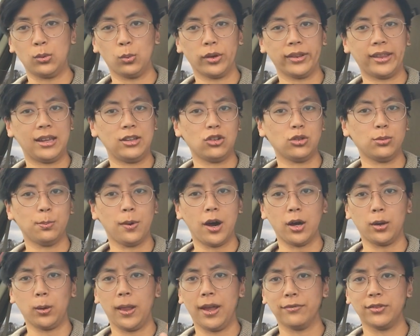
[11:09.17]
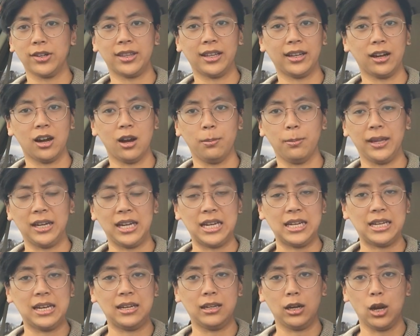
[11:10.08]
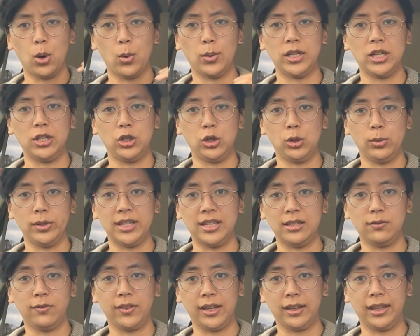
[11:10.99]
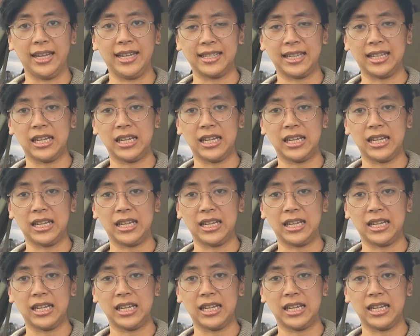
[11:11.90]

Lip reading: where they just bottle everything up and he didn't know what to do with his feelings,